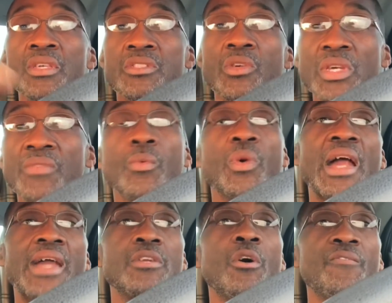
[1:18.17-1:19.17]
So even when
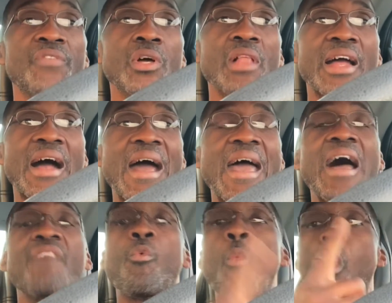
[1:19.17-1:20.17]
I don't feel like I
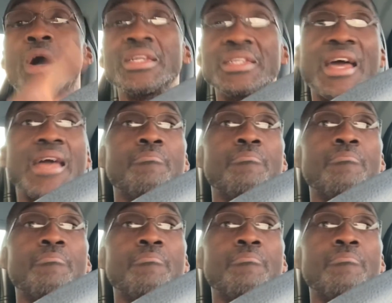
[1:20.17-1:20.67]
have one day,